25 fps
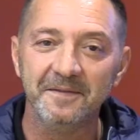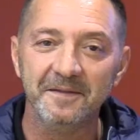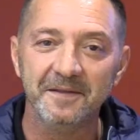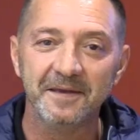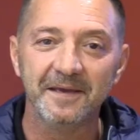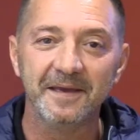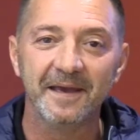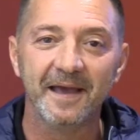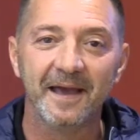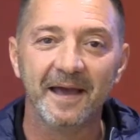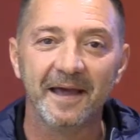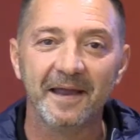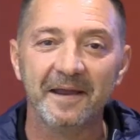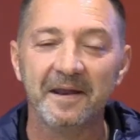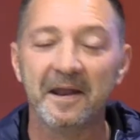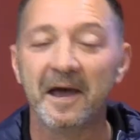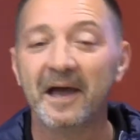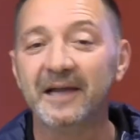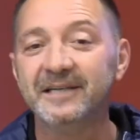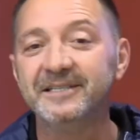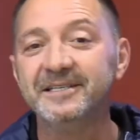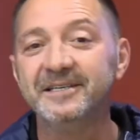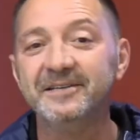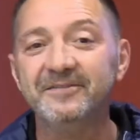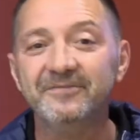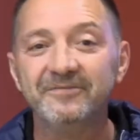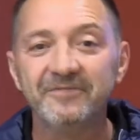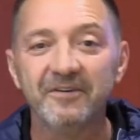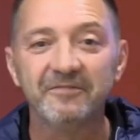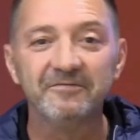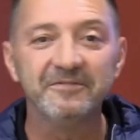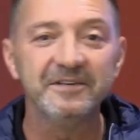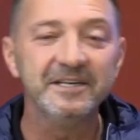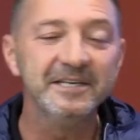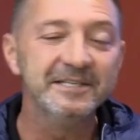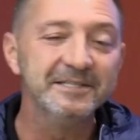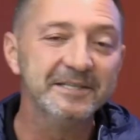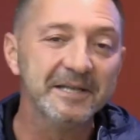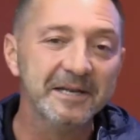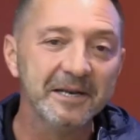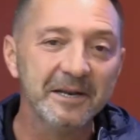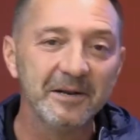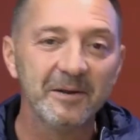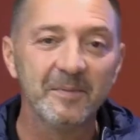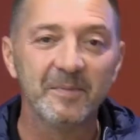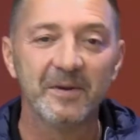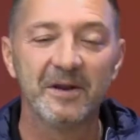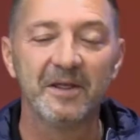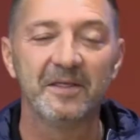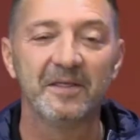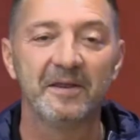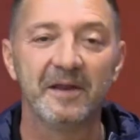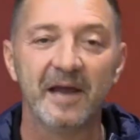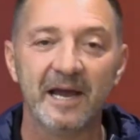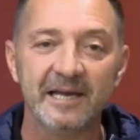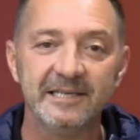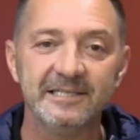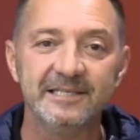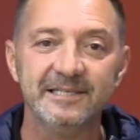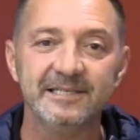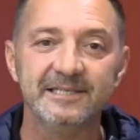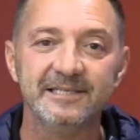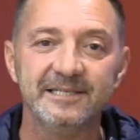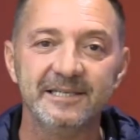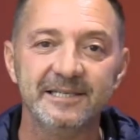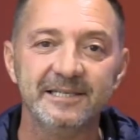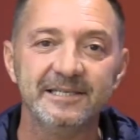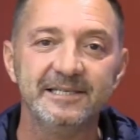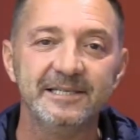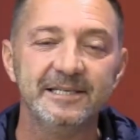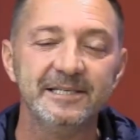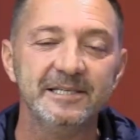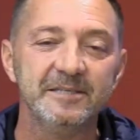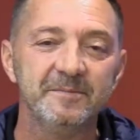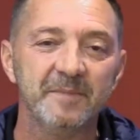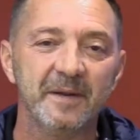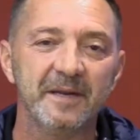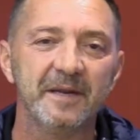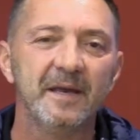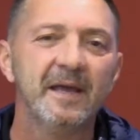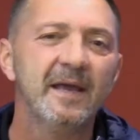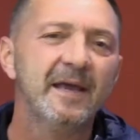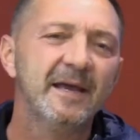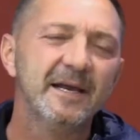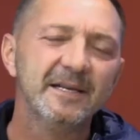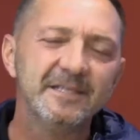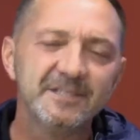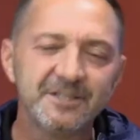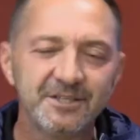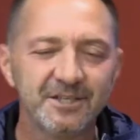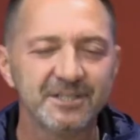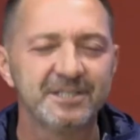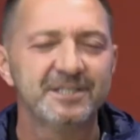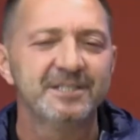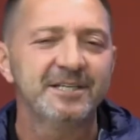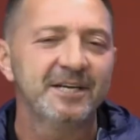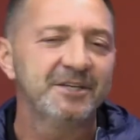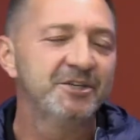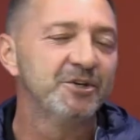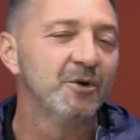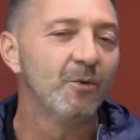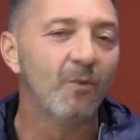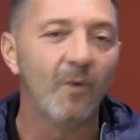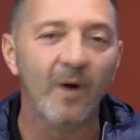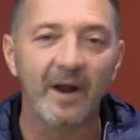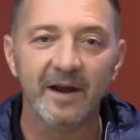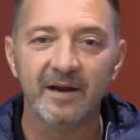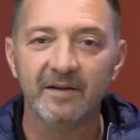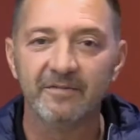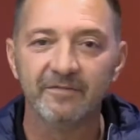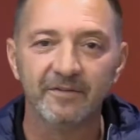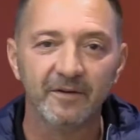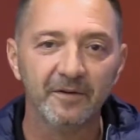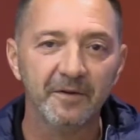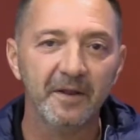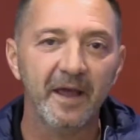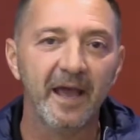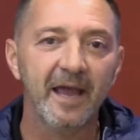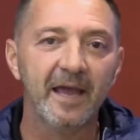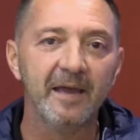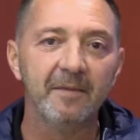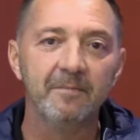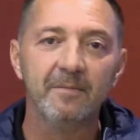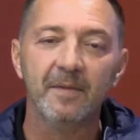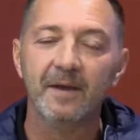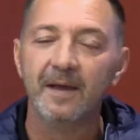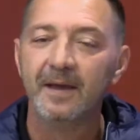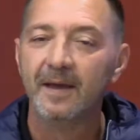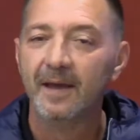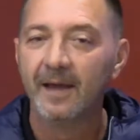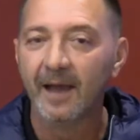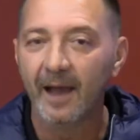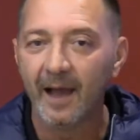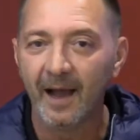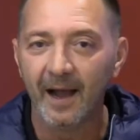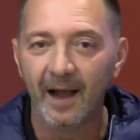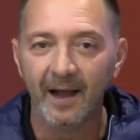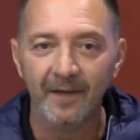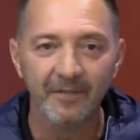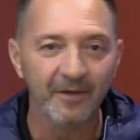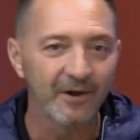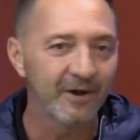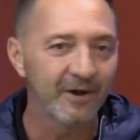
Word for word: in the uh, 1950s, a little bit of the 1960s, but it's just such a wonderful name. Uh,